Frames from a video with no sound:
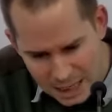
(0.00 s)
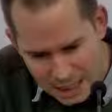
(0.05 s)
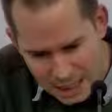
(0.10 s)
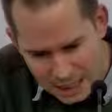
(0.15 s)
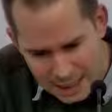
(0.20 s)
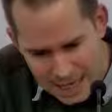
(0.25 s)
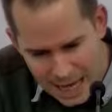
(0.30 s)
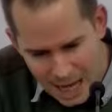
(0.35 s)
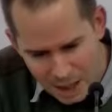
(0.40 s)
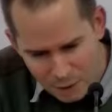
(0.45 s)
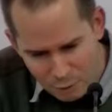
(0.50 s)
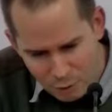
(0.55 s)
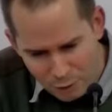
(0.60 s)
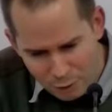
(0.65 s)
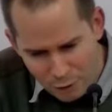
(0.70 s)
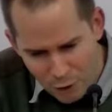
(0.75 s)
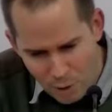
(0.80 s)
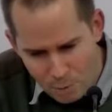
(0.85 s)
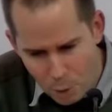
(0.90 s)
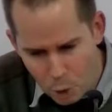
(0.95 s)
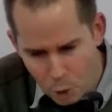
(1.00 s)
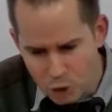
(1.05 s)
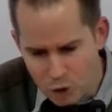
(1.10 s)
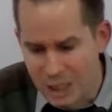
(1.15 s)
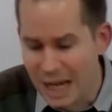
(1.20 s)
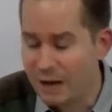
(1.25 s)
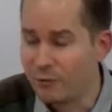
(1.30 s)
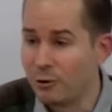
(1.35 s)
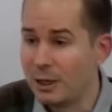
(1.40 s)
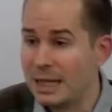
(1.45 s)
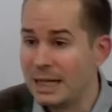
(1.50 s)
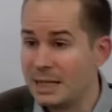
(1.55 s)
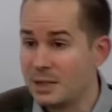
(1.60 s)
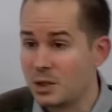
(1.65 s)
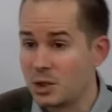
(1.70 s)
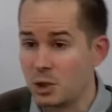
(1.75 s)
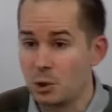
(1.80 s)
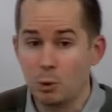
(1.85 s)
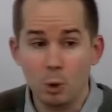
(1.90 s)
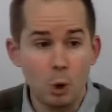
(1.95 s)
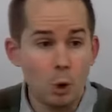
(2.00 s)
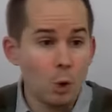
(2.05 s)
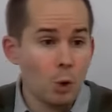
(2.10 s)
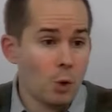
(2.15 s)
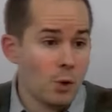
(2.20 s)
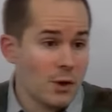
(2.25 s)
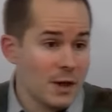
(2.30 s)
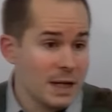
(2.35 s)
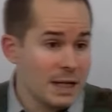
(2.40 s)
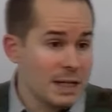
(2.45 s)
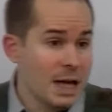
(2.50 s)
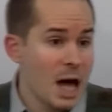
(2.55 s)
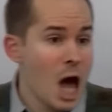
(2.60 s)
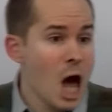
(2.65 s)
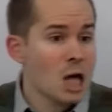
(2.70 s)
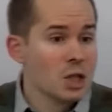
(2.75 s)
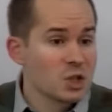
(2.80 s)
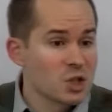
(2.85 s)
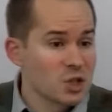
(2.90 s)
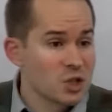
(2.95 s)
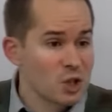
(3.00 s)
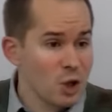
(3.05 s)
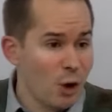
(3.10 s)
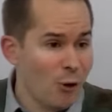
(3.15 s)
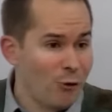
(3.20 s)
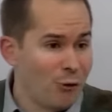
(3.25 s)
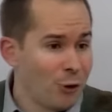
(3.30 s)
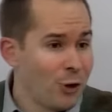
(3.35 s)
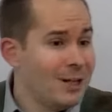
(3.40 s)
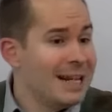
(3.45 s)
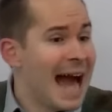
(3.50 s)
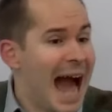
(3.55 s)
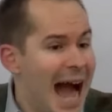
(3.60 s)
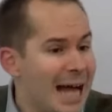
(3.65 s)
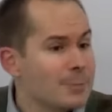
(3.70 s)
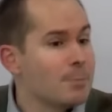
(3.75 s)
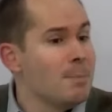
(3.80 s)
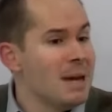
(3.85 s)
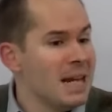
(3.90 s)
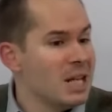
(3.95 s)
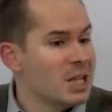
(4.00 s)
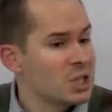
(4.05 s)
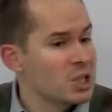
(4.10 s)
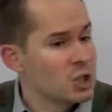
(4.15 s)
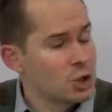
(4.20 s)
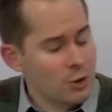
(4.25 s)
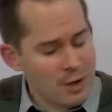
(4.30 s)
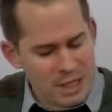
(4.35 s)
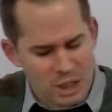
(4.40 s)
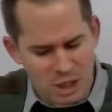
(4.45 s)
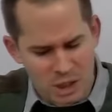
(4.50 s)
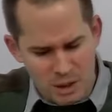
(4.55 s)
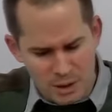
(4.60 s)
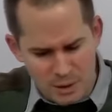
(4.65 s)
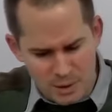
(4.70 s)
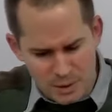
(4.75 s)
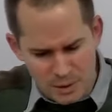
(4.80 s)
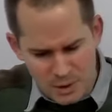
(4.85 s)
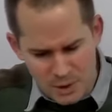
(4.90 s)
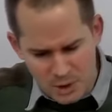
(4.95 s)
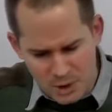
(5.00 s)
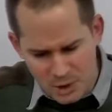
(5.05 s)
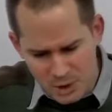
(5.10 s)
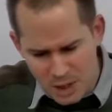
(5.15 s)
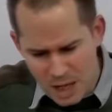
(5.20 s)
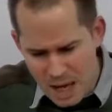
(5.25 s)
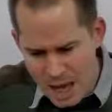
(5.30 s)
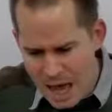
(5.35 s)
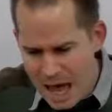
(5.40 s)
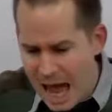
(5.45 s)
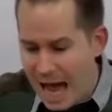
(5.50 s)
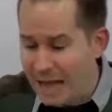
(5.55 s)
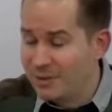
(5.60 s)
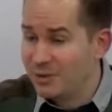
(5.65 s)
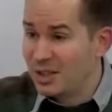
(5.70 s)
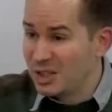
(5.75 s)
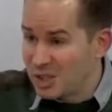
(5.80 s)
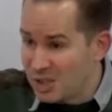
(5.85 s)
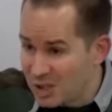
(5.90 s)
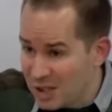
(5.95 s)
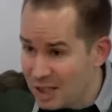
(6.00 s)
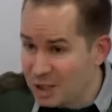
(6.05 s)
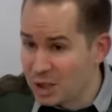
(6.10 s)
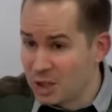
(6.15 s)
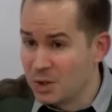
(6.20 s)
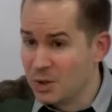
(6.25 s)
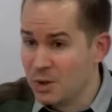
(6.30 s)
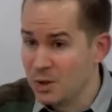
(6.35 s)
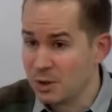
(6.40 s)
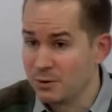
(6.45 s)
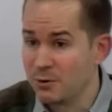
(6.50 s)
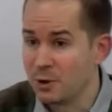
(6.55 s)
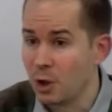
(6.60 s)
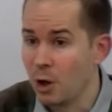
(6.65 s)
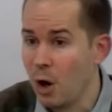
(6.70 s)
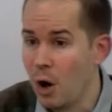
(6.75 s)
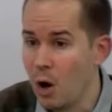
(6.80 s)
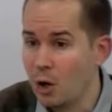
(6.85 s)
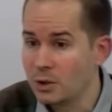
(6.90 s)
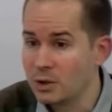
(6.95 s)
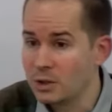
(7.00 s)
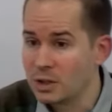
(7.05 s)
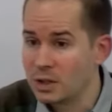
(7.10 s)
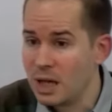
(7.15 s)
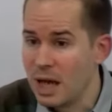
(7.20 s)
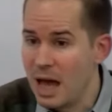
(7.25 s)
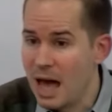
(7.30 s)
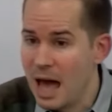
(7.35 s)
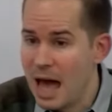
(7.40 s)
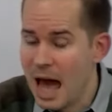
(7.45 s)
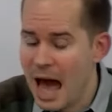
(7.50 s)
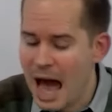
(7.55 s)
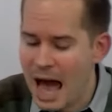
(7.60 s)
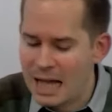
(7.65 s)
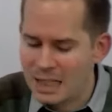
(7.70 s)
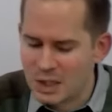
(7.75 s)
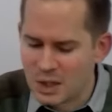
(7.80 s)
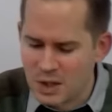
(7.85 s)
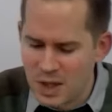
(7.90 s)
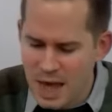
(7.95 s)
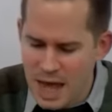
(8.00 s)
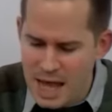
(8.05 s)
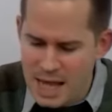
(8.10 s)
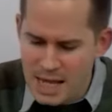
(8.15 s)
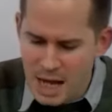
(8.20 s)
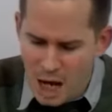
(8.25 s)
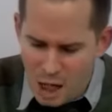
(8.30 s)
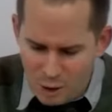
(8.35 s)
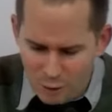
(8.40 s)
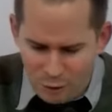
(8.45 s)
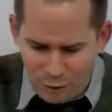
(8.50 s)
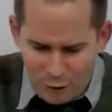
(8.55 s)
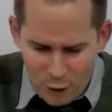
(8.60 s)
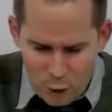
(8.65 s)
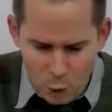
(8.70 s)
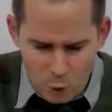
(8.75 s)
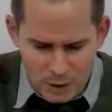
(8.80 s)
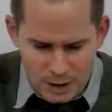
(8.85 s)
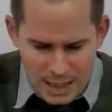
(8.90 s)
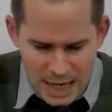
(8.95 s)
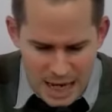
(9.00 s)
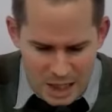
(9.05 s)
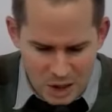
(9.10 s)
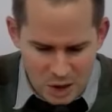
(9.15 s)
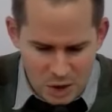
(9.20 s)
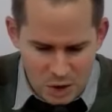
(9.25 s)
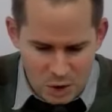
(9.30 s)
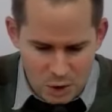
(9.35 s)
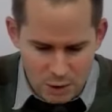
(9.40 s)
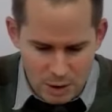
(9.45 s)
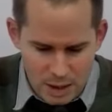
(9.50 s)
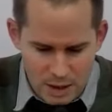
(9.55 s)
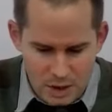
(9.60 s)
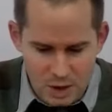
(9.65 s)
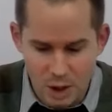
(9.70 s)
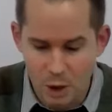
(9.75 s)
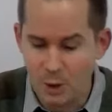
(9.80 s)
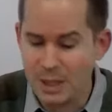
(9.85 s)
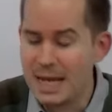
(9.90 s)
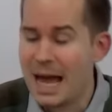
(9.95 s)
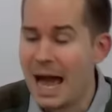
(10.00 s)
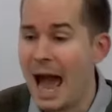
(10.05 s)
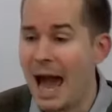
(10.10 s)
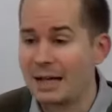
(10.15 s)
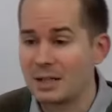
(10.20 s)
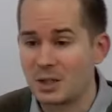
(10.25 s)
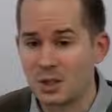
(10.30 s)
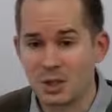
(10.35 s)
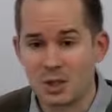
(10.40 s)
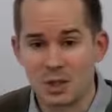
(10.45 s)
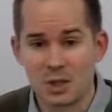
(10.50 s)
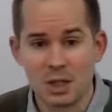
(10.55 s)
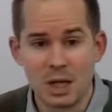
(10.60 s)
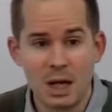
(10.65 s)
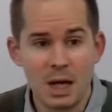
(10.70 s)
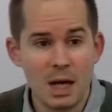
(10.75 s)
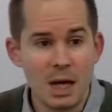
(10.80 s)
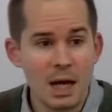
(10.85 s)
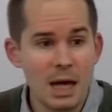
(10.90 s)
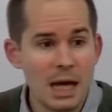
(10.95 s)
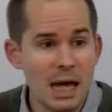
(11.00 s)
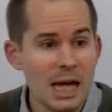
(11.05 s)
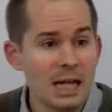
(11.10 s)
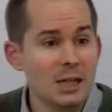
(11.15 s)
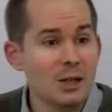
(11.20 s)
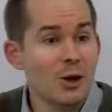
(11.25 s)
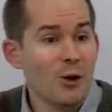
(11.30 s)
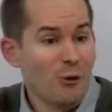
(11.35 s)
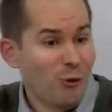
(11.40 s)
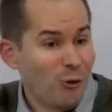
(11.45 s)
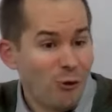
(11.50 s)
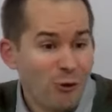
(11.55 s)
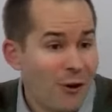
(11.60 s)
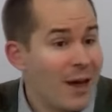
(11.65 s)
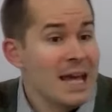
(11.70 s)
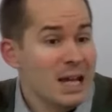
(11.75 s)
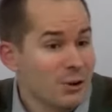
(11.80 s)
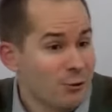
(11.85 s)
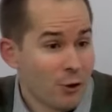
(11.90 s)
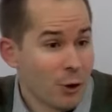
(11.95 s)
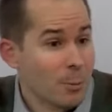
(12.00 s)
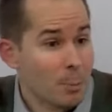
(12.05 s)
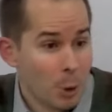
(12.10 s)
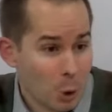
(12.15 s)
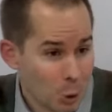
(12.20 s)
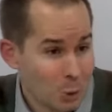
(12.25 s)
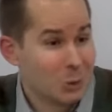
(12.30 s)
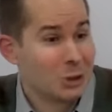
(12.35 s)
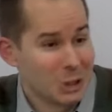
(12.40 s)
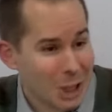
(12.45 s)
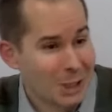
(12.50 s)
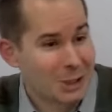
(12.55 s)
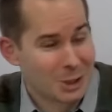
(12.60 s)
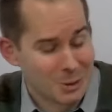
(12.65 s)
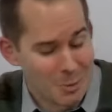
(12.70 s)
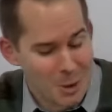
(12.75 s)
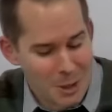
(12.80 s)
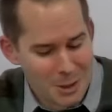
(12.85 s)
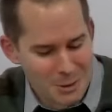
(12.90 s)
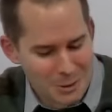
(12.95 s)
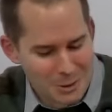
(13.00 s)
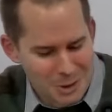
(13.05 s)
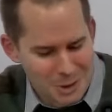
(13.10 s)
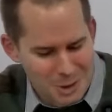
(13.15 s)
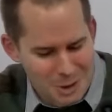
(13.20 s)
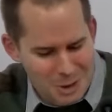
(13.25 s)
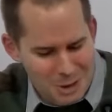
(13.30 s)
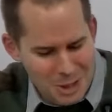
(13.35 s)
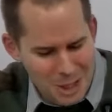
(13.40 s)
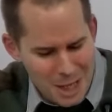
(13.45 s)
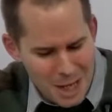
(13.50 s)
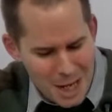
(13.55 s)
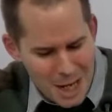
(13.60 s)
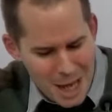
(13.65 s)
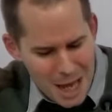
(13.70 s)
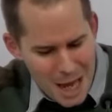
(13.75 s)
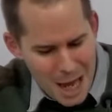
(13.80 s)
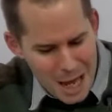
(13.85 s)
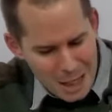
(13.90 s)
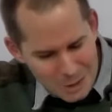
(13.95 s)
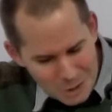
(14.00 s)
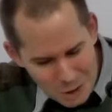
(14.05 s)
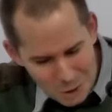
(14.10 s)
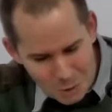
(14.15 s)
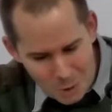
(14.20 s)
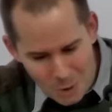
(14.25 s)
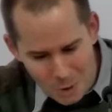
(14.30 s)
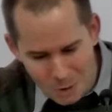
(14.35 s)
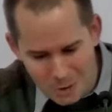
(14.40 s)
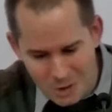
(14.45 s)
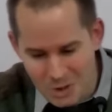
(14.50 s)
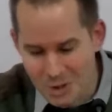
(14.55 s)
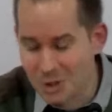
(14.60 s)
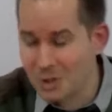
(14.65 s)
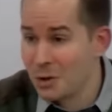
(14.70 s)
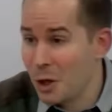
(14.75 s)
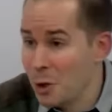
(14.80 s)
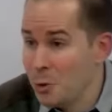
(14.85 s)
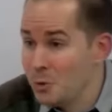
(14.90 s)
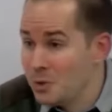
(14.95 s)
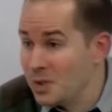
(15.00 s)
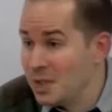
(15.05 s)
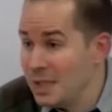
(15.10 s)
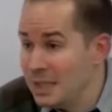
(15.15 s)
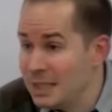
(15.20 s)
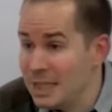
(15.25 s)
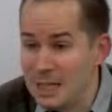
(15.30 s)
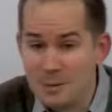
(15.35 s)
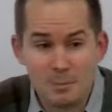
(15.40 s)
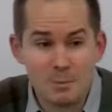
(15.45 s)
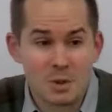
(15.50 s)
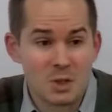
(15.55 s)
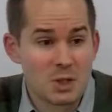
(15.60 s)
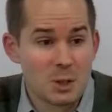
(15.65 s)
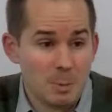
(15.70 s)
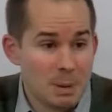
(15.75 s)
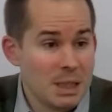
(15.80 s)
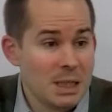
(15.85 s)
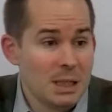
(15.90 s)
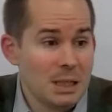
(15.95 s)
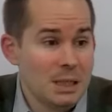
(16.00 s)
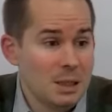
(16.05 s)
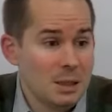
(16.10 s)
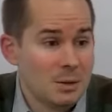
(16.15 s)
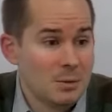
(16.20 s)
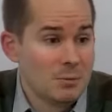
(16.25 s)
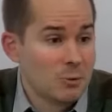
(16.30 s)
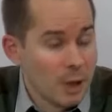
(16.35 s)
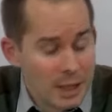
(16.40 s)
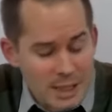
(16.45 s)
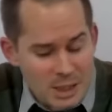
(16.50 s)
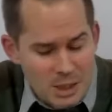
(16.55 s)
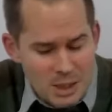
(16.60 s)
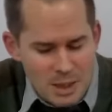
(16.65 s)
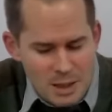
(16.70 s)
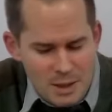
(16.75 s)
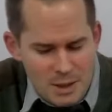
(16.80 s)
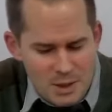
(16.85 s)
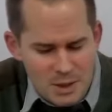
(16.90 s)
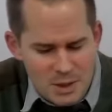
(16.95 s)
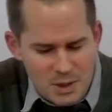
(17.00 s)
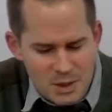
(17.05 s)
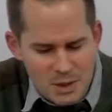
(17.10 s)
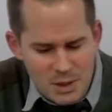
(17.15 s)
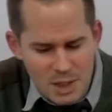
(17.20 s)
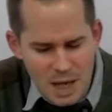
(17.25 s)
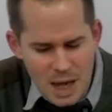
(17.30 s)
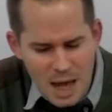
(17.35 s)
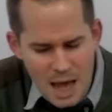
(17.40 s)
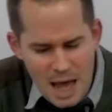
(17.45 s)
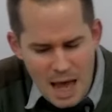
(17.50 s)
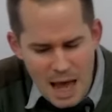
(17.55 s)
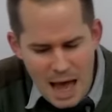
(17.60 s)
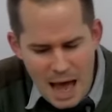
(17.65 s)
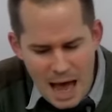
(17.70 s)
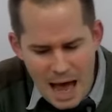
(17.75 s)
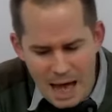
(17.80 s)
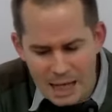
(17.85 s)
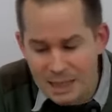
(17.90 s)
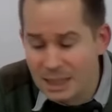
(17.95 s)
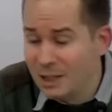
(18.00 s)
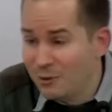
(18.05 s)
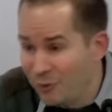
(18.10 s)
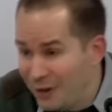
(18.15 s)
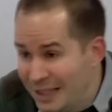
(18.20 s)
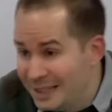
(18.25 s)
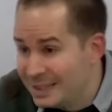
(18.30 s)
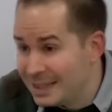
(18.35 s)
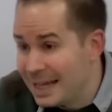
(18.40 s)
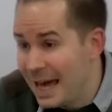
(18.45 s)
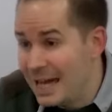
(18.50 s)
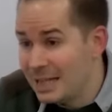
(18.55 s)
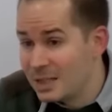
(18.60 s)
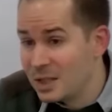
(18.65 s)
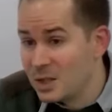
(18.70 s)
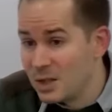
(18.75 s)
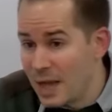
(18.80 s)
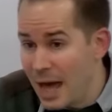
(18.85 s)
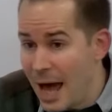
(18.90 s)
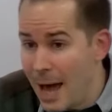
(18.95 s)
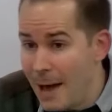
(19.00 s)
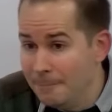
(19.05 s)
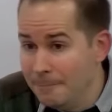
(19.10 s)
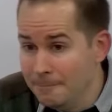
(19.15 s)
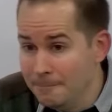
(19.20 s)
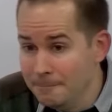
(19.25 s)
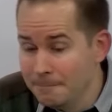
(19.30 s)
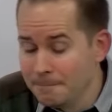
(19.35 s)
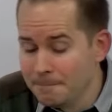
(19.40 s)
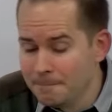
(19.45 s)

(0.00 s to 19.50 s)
It can refer more generally to all the sovereign administrations and decisions of God as they unfold in history. So he acts in favorable judgments towards those he deems to be righteous, and he vindicates them.